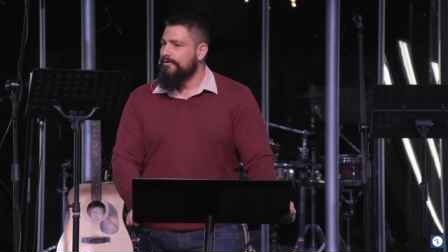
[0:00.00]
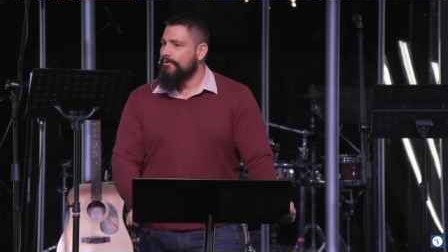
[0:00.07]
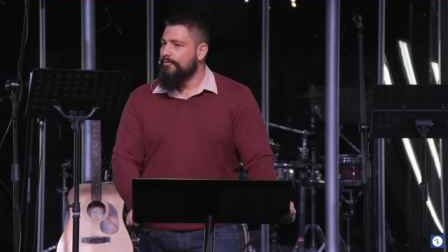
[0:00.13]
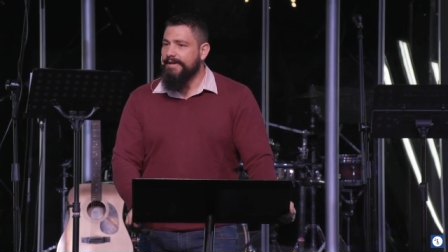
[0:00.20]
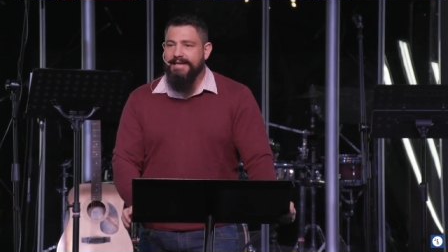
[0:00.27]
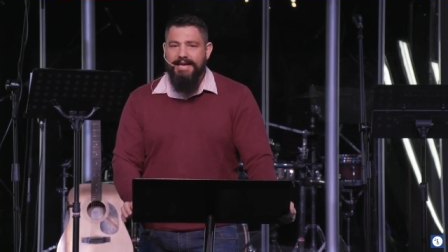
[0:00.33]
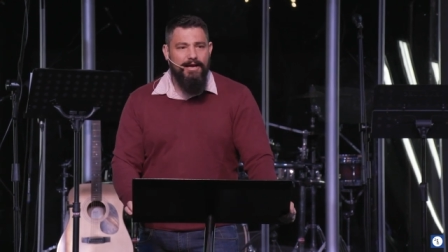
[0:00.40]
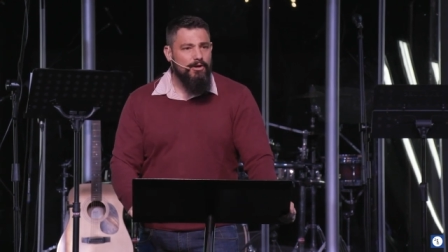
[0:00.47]
We
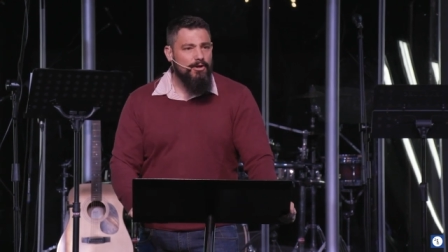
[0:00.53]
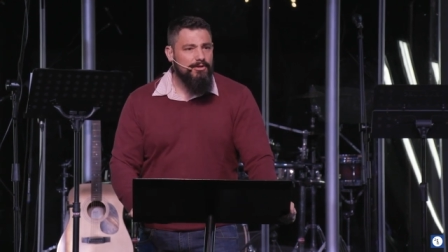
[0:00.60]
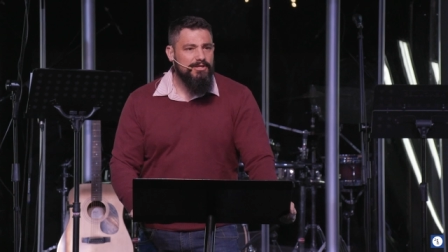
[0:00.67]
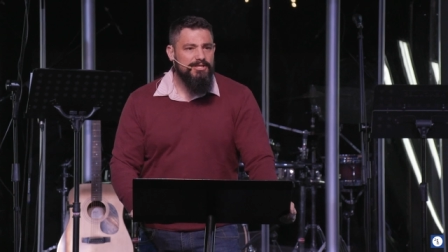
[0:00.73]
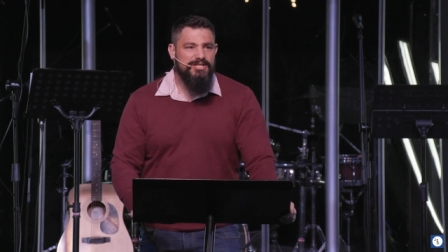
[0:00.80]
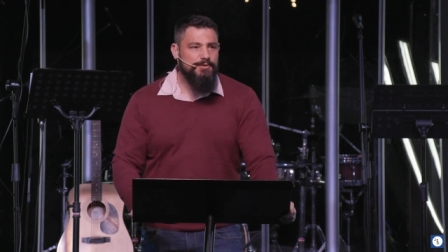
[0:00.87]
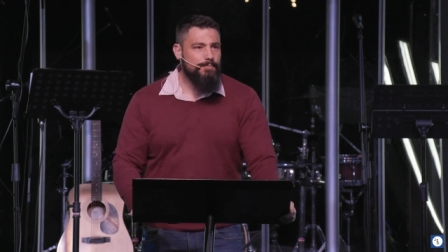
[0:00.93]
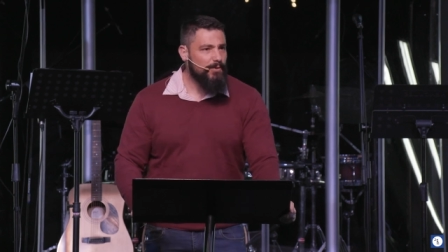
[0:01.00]
cannot
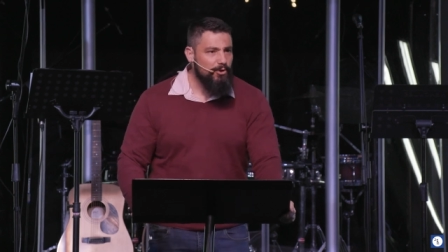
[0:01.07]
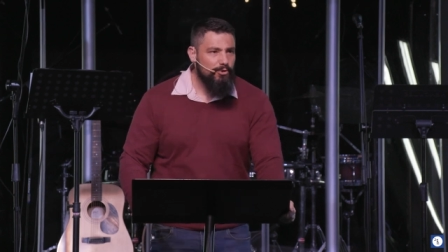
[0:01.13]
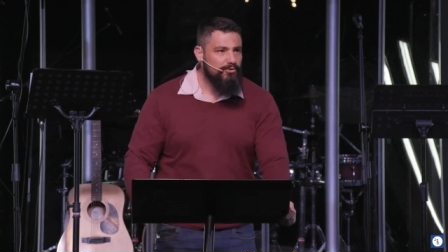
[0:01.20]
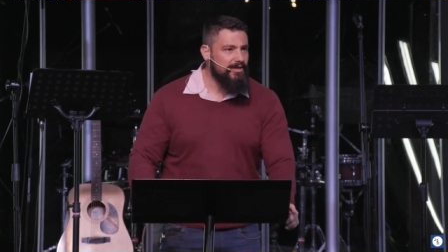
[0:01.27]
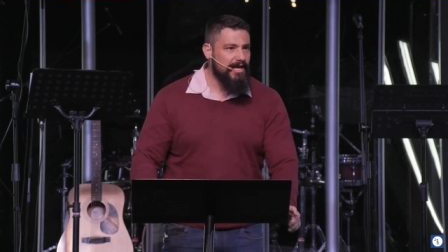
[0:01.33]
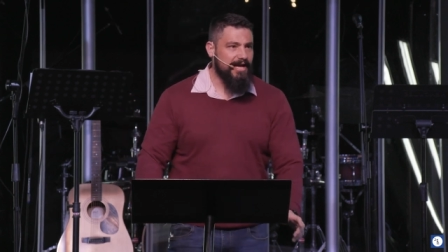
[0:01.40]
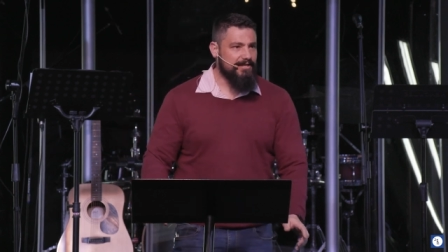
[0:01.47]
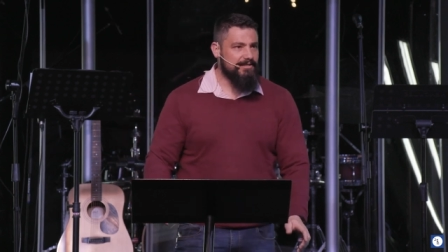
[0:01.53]
dispute
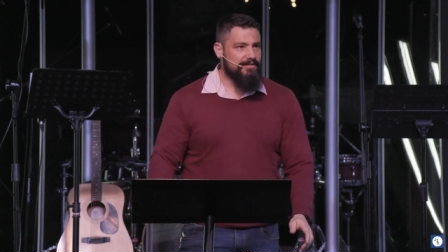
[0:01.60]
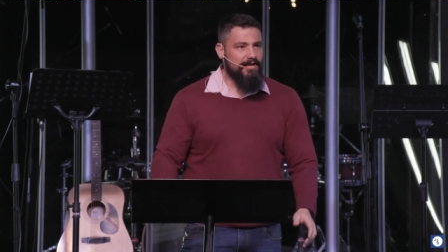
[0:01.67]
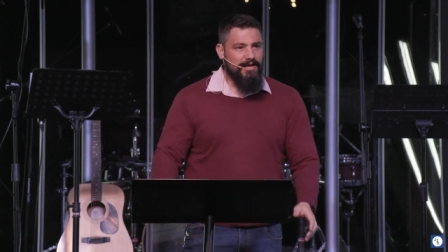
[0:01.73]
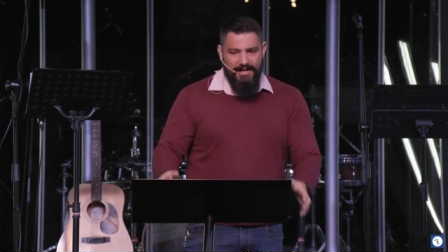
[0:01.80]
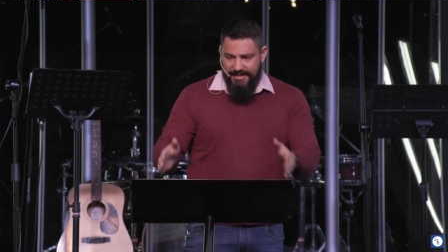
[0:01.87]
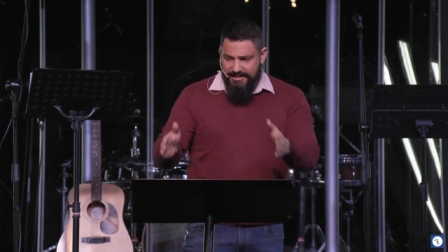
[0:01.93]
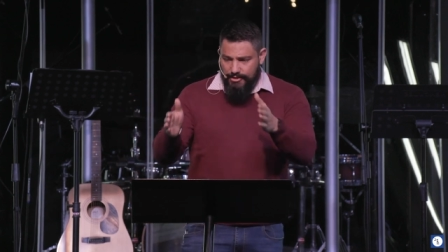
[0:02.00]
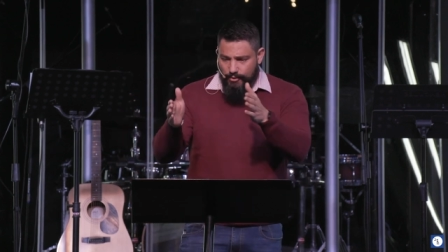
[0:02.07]
that.
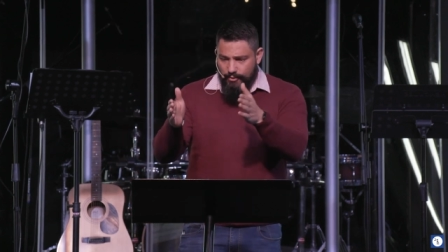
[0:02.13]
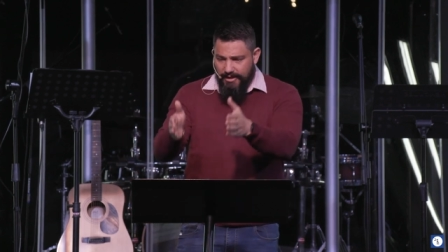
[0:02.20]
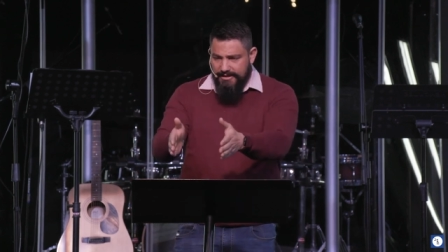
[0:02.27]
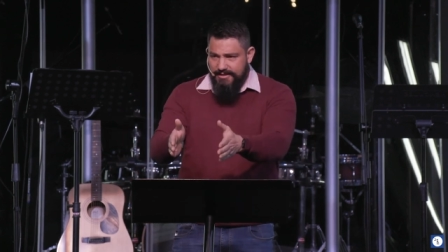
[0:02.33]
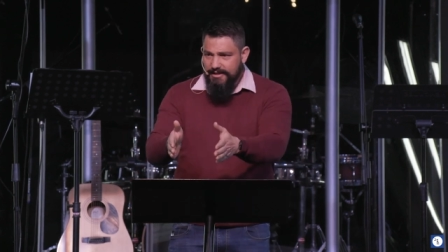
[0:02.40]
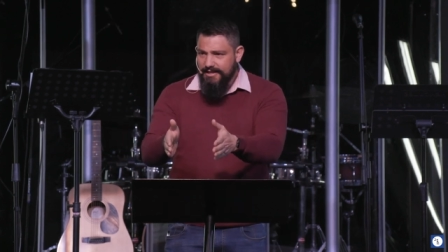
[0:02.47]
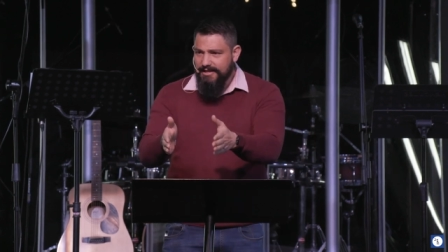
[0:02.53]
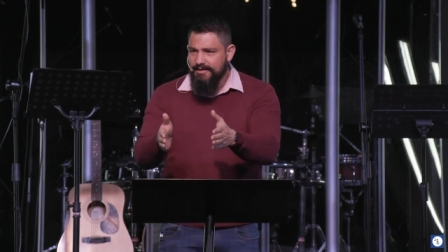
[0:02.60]
It's
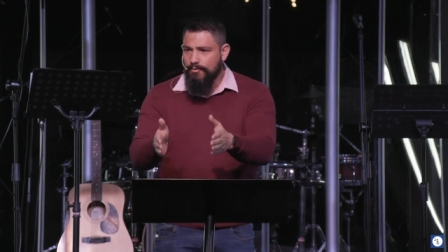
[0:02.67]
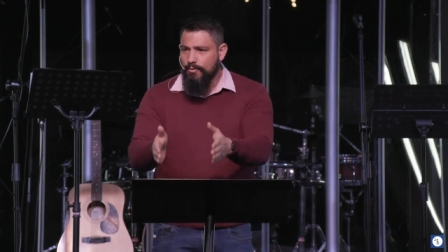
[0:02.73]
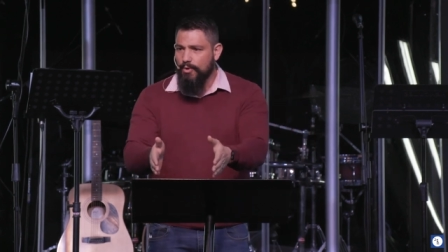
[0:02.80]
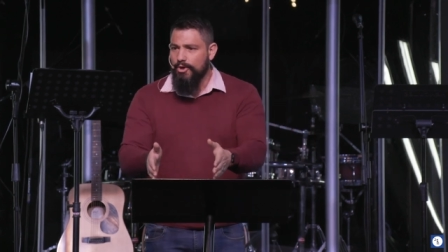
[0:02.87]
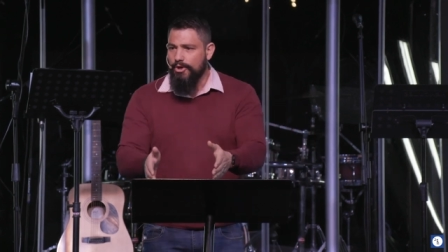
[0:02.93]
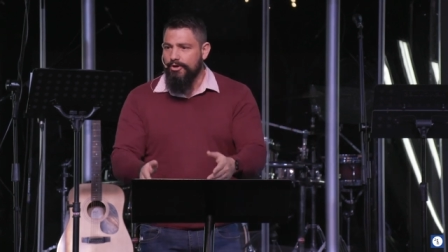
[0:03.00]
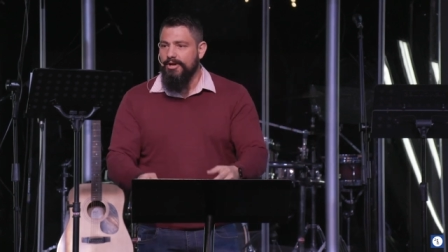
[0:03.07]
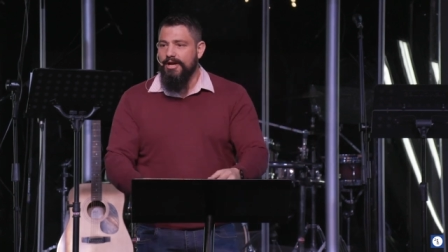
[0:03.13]
written in the
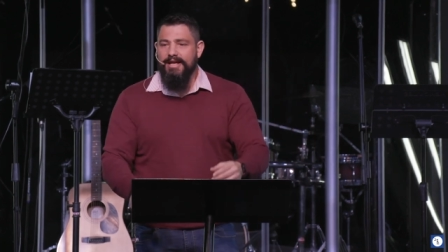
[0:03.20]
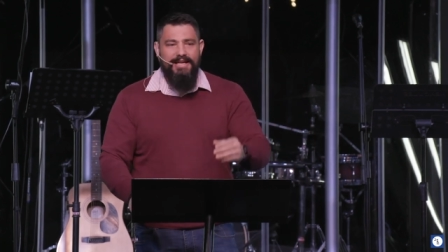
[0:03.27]
Word.